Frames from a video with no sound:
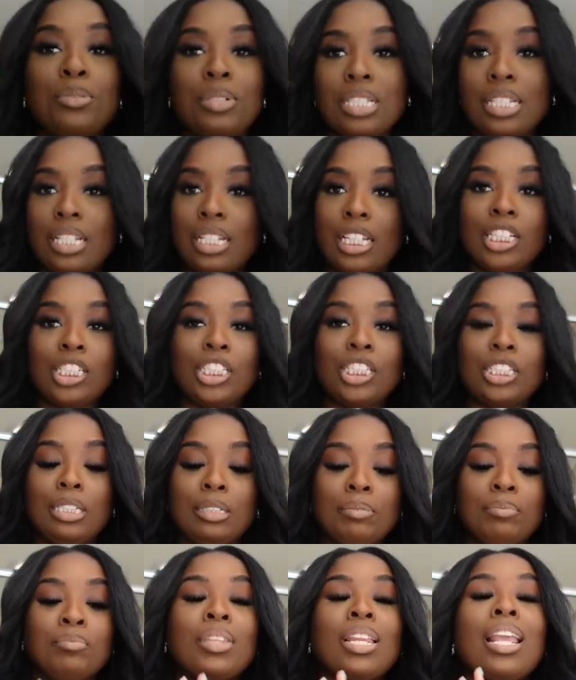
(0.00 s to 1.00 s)
newest
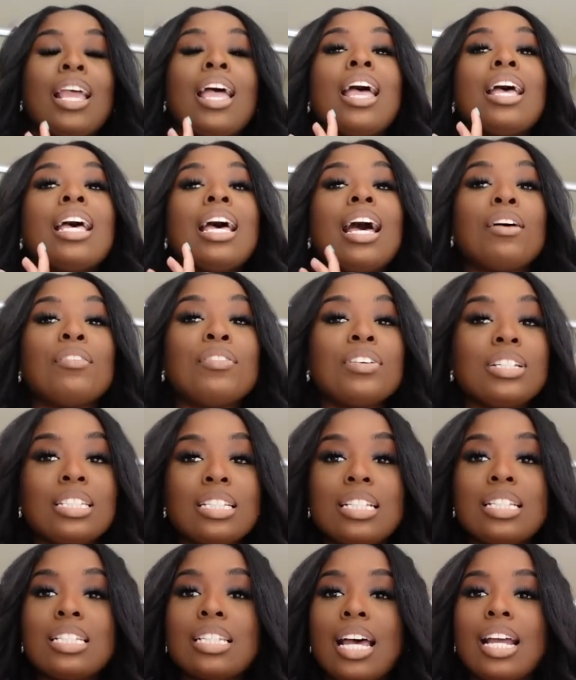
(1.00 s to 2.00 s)
collection. Ever
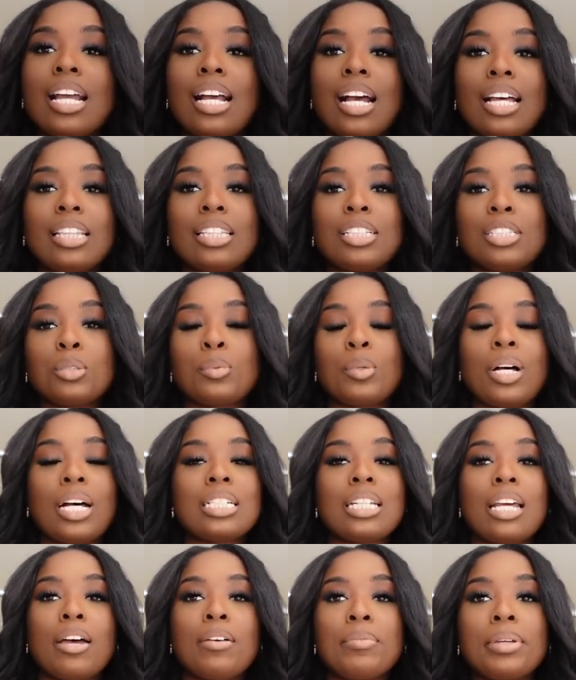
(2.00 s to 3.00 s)
since I got this
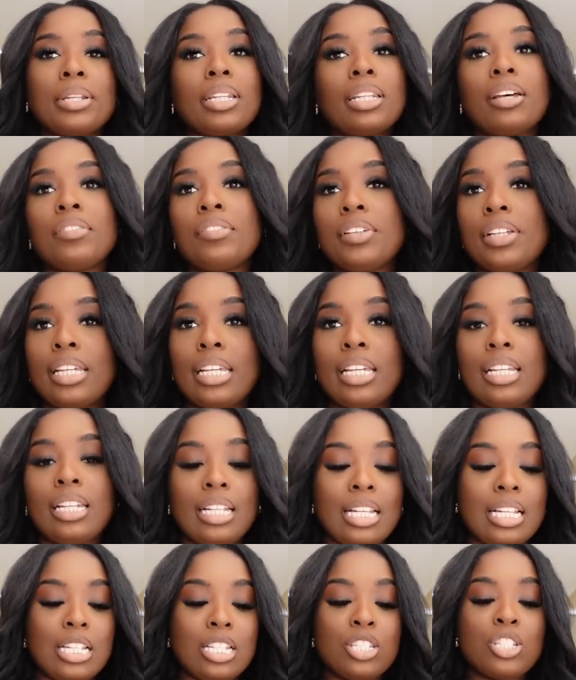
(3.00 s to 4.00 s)
watch, I've been loving
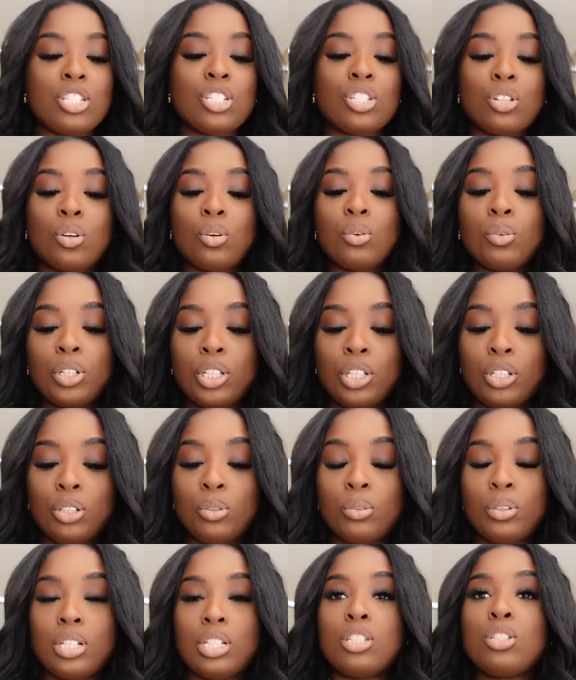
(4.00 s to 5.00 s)
it. It's so
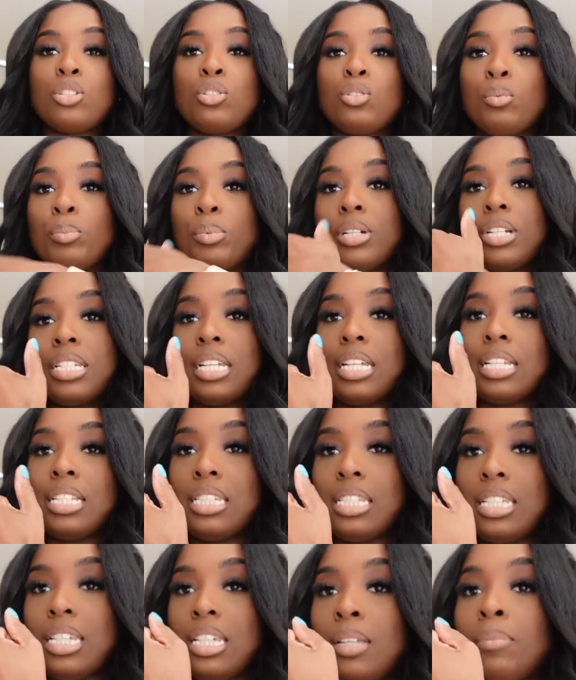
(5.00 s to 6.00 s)
cute, it's super
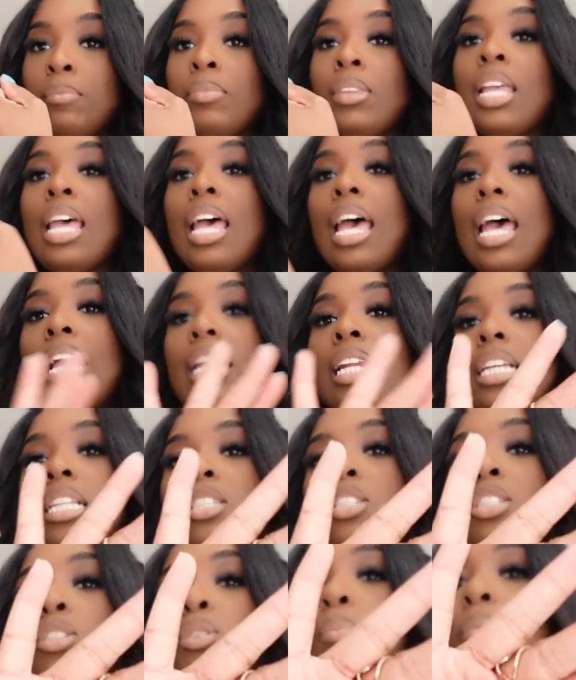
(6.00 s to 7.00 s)
dainty, and
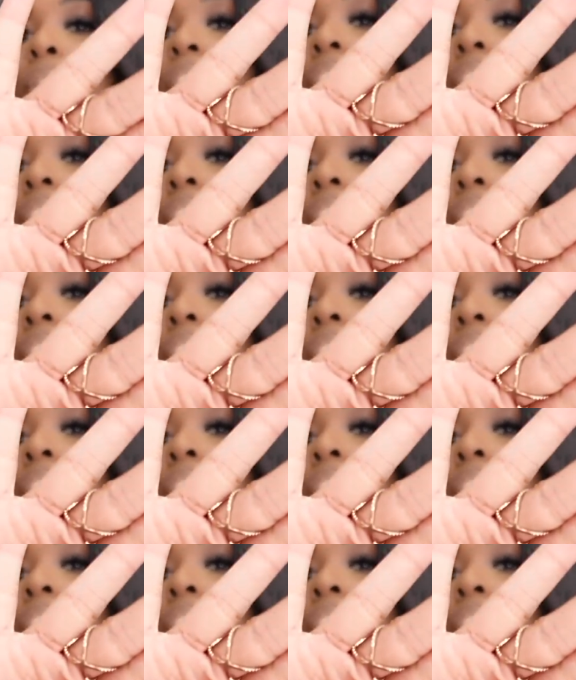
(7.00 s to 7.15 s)
it's super